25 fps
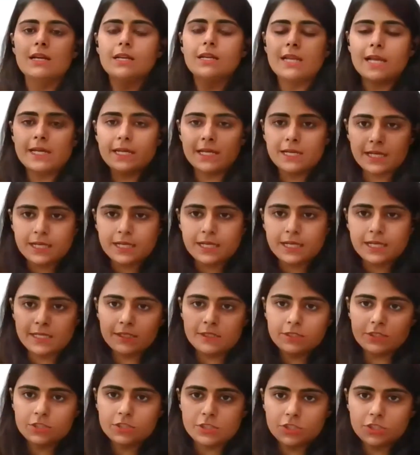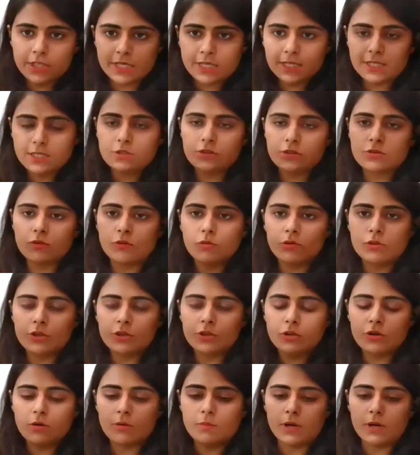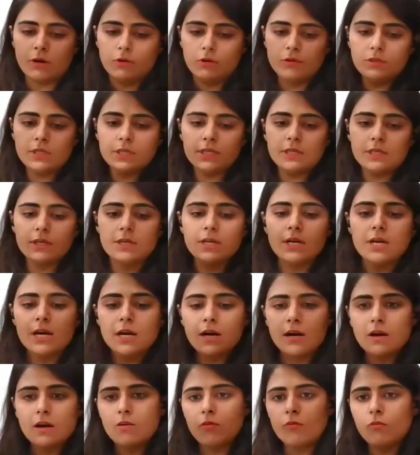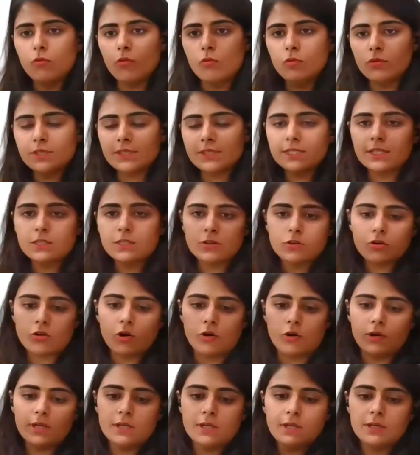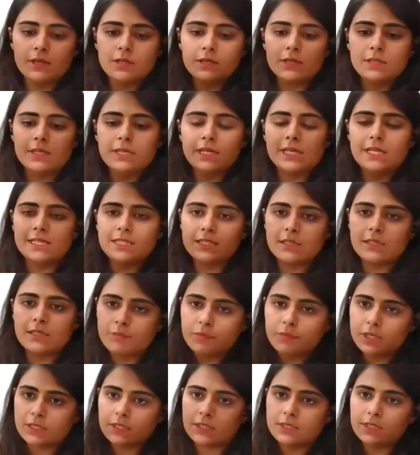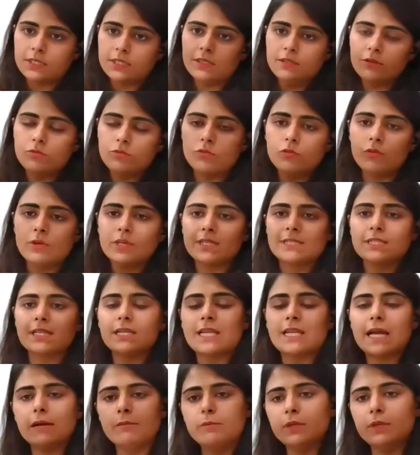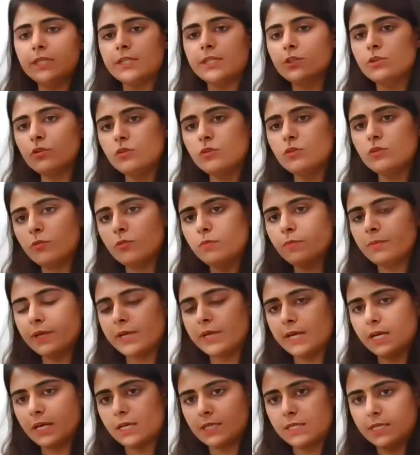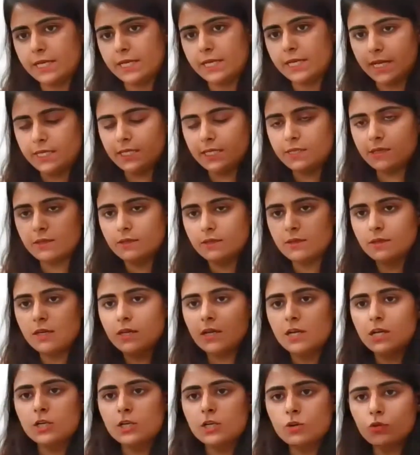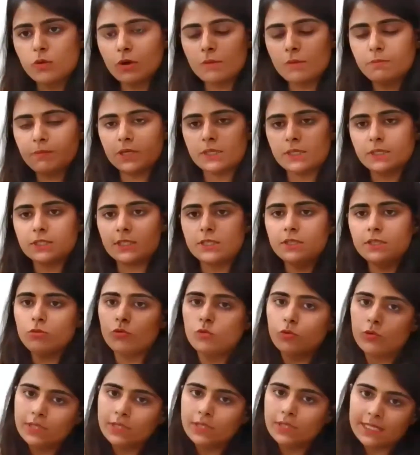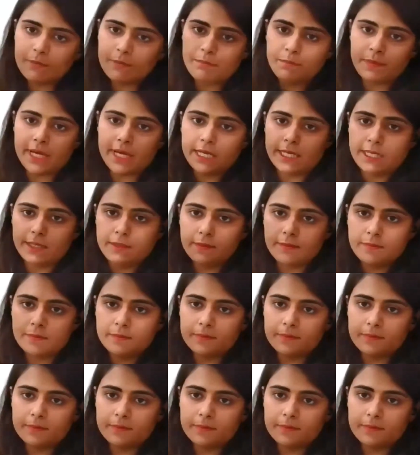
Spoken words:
Like I just told you about, who is a drawer? He is a person who has a liability to pay a debt to a person who is a payee.